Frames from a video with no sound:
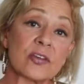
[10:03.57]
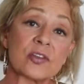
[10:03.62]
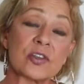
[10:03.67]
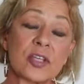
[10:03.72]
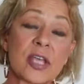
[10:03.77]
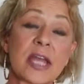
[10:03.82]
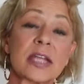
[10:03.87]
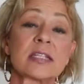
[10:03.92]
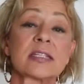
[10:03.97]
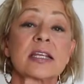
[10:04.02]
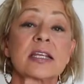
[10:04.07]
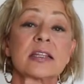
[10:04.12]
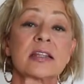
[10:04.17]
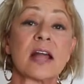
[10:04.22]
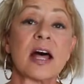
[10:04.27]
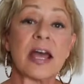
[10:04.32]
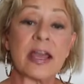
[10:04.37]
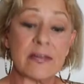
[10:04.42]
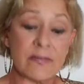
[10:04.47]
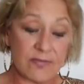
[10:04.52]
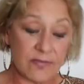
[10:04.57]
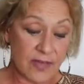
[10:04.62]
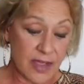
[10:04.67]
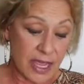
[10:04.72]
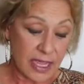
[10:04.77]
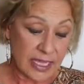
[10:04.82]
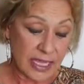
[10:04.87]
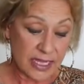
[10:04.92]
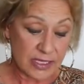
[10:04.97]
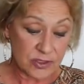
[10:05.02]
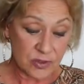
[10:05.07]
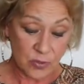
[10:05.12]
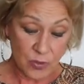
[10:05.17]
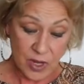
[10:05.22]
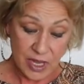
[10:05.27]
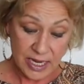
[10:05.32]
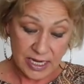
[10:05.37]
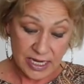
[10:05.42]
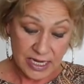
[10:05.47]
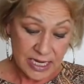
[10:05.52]
chance at life. And guess
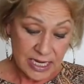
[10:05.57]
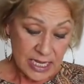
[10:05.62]
what?